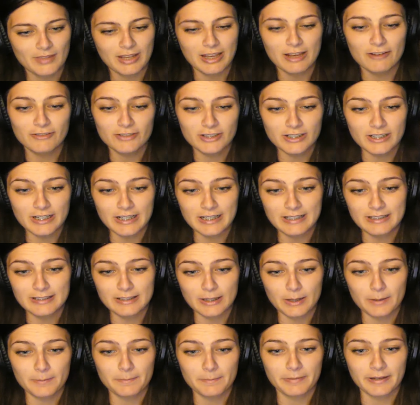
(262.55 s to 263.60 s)
If she ends
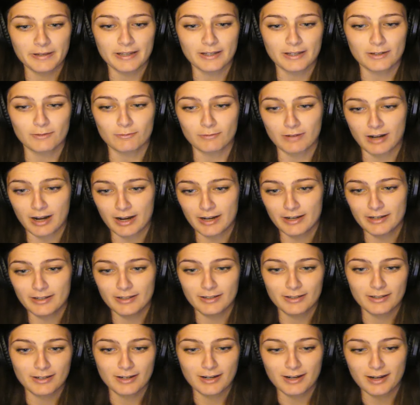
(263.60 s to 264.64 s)
up being right,
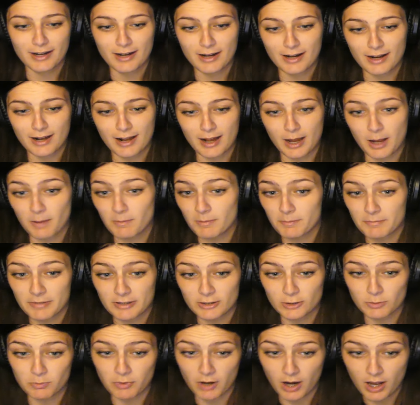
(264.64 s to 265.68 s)
I'm gonna be
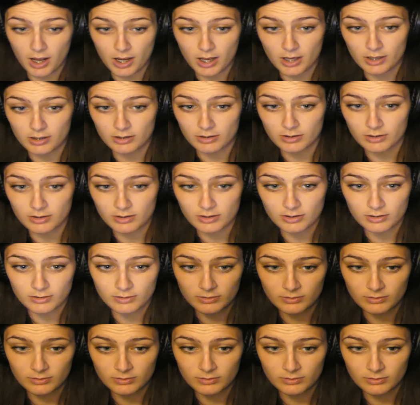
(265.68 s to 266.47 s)
surprised.